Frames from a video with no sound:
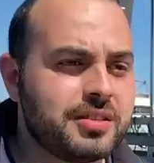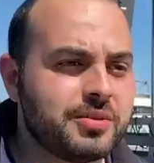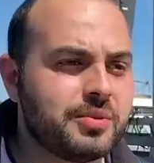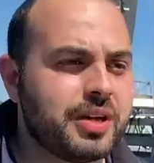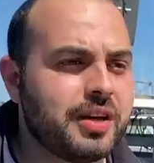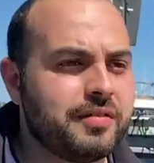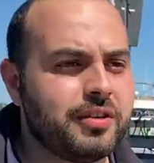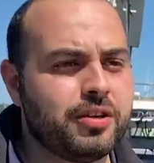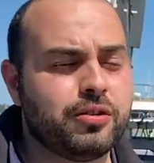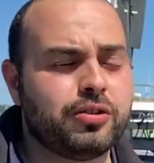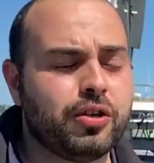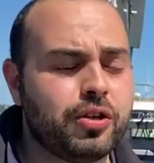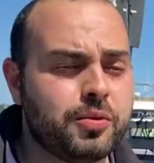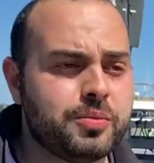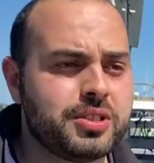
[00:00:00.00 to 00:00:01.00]
We have an
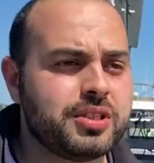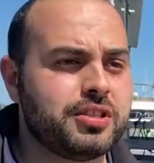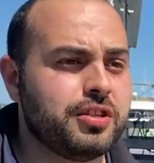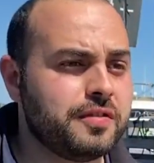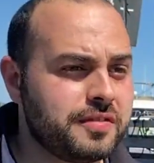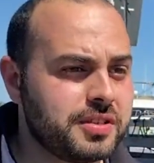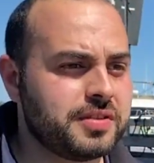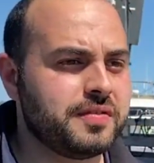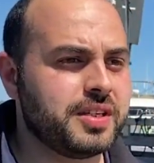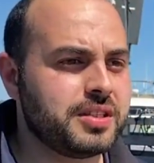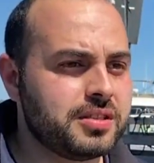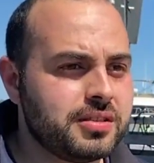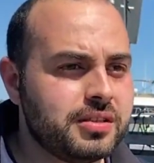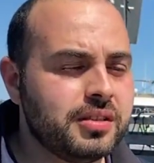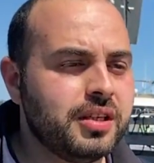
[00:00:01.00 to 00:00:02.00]
autonomous surface
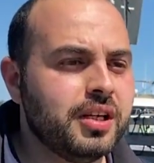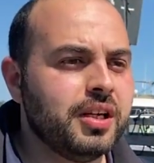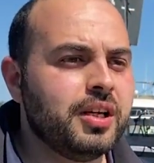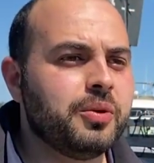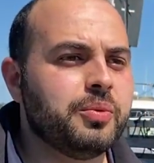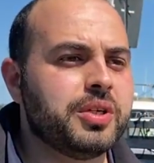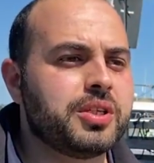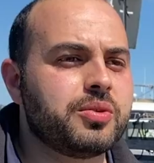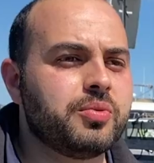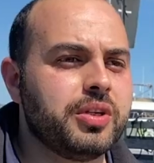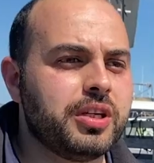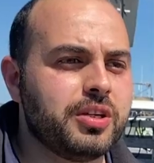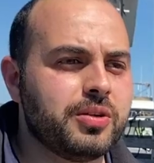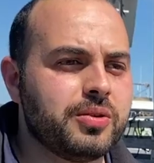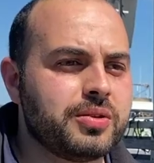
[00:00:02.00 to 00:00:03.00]
vessel, which will
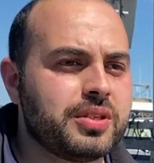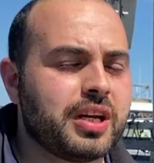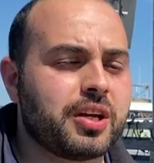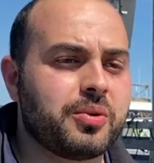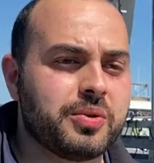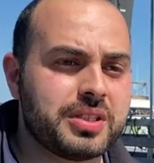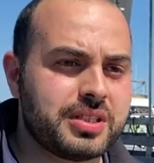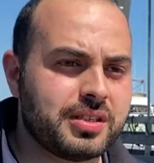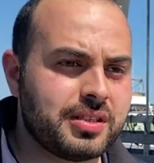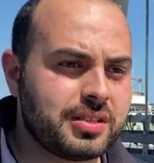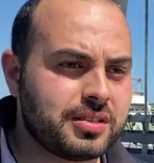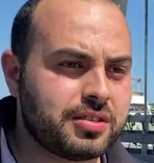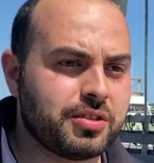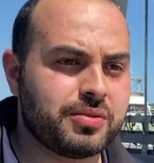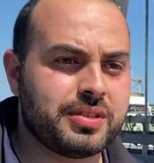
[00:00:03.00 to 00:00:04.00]
use acoustics,
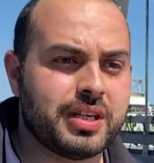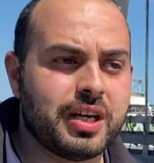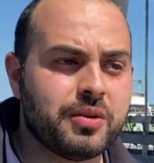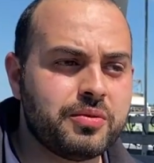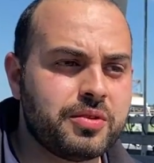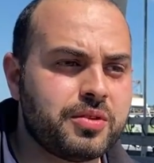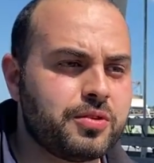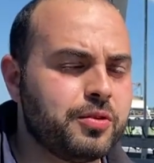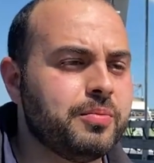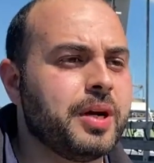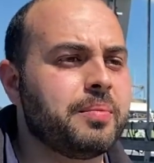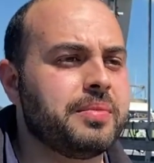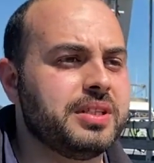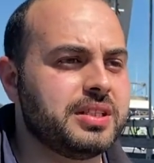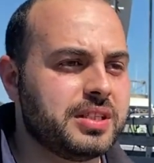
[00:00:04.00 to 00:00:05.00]
so sound, to map
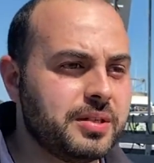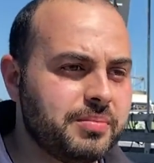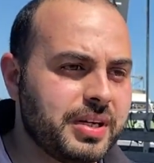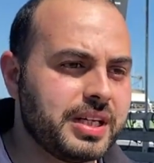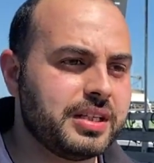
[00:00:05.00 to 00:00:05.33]
the seabed.